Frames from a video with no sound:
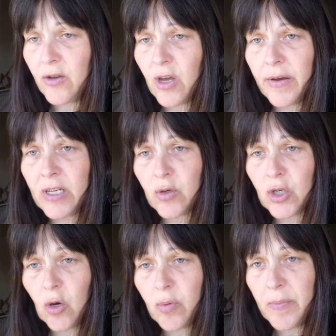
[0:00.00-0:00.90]
you go into a
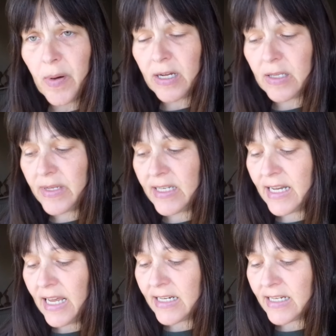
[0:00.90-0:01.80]
shop and buy them
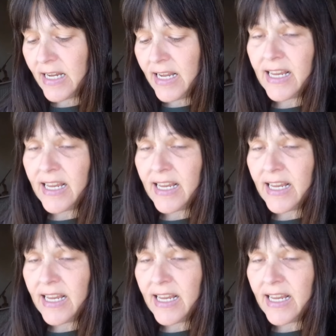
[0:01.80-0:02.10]
instead?